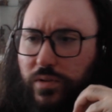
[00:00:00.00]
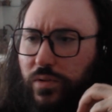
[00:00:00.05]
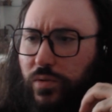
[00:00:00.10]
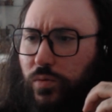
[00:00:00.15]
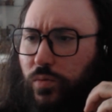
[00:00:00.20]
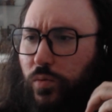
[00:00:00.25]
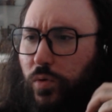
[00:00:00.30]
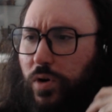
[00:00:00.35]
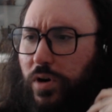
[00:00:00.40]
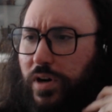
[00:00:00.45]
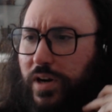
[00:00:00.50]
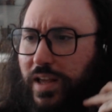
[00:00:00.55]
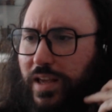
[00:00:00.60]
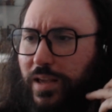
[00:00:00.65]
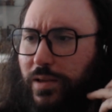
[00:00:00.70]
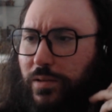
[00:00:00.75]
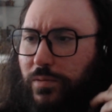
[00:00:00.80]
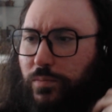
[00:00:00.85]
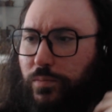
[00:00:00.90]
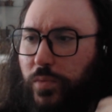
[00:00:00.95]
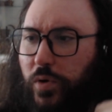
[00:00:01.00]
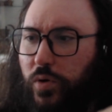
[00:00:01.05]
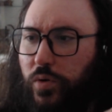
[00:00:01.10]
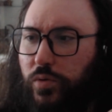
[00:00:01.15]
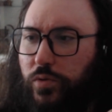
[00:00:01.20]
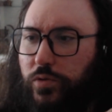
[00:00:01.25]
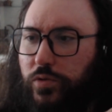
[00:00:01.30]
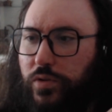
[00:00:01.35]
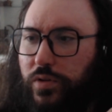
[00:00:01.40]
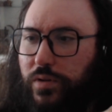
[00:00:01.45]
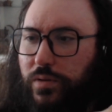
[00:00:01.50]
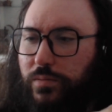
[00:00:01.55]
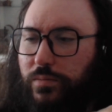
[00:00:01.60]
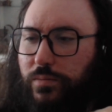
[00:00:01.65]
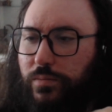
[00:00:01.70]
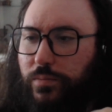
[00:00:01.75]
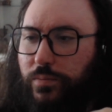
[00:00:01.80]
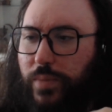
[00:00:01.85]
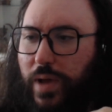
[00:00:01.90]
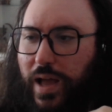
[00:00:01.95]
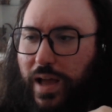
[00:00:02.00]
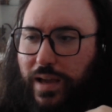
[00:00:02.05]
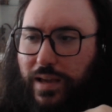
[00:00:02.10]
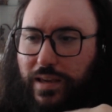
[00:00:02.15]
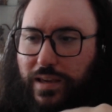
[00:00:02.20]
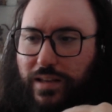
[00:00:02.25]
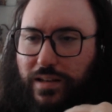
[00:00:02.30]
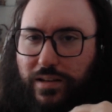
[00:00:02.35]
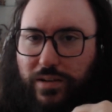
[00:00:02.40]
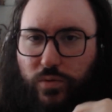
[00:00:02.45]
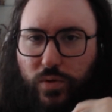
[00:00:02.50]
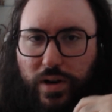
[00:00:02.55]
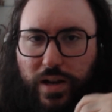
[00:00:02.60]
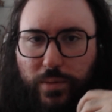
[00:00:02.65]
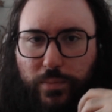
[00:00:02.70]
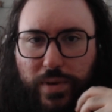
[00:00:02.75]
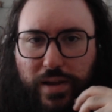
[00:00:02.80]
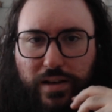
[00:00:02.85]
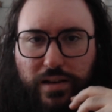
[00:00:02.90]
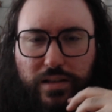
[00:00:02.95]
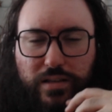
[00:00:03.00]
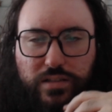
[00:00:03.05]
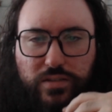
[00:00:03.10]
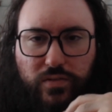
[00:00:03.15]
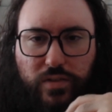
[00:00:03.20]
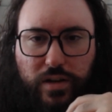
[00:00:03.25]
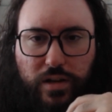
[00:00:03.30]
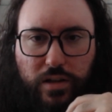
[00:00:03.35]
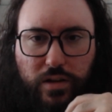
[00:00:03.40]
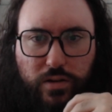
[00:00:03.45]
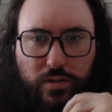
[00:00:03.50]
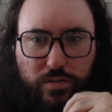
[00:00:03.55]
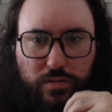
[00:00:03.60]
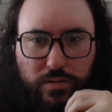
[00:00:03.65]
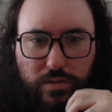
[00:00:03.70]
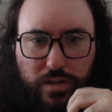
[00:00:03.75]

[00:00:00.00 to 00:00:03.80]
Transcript: Were they both back in when I made this video?